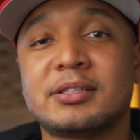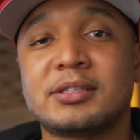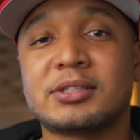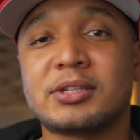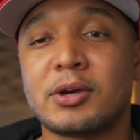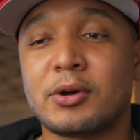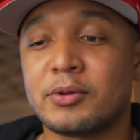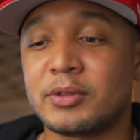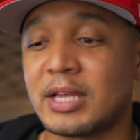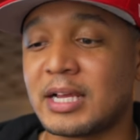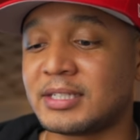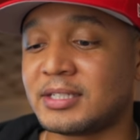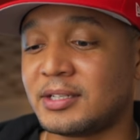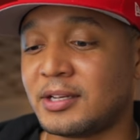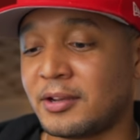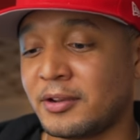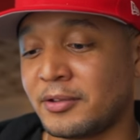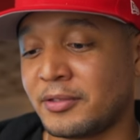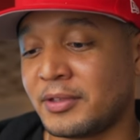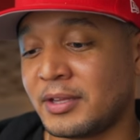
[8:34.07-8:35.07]
So that's
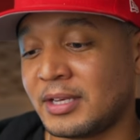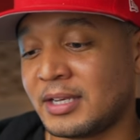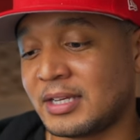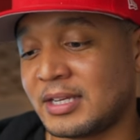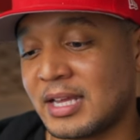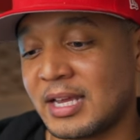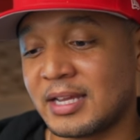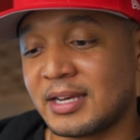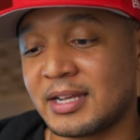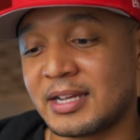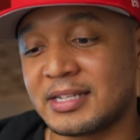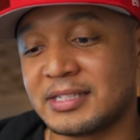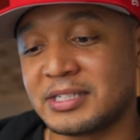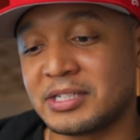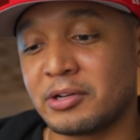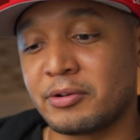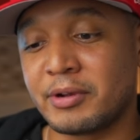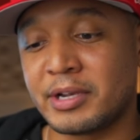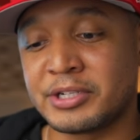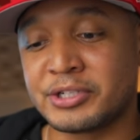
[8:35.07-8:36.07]
another thing to take into
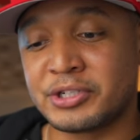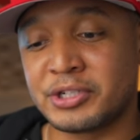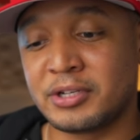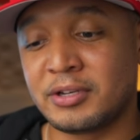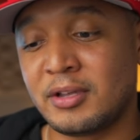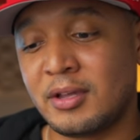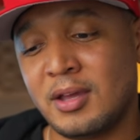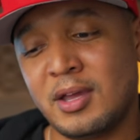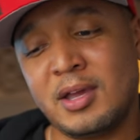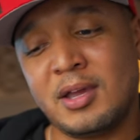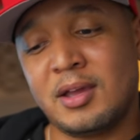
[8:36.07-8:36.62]
consideration.